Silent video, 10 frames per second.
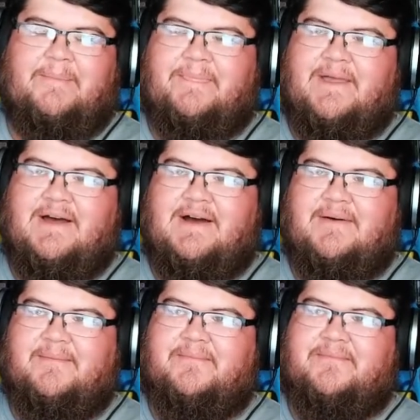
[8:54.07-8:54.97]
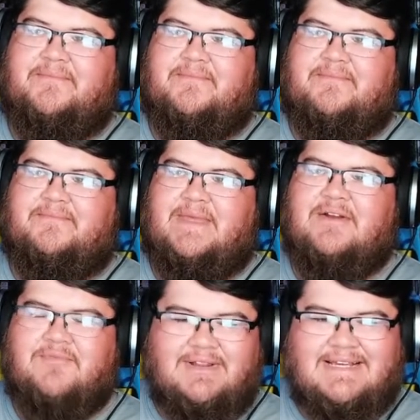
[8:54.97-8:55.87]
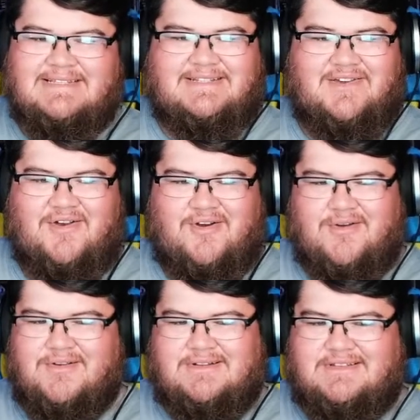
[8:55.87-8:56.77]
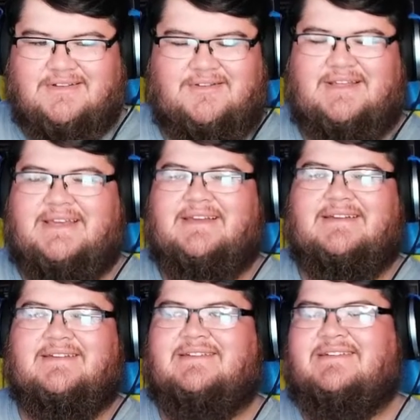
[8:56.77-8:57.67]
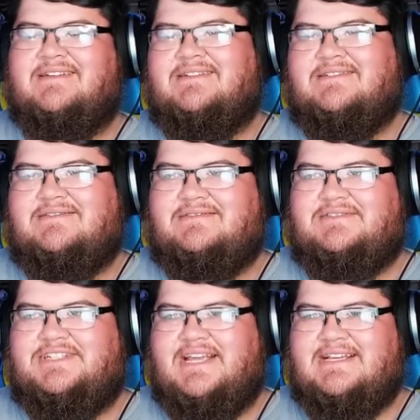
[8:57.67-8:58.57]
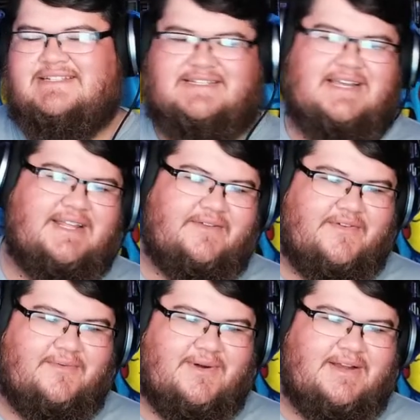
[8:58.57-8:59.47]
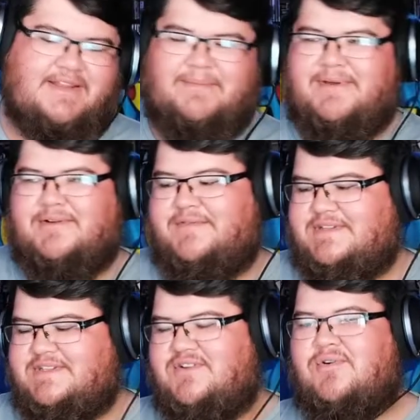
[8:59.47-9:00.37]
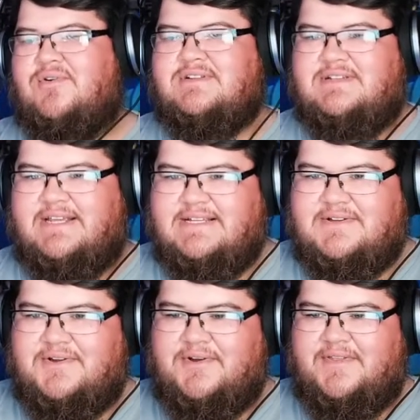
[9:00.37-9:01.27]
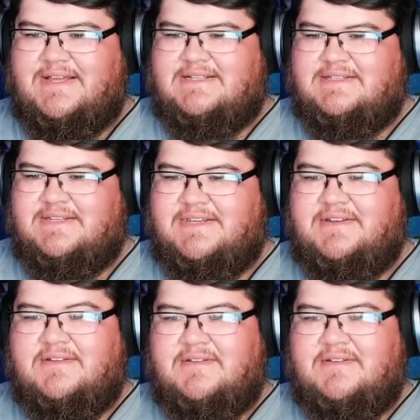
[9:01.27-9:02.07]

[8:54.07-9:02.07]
um, they don't realize it's her until like she has to tell everyone in the middle of this court. I guess I'll go to that scene.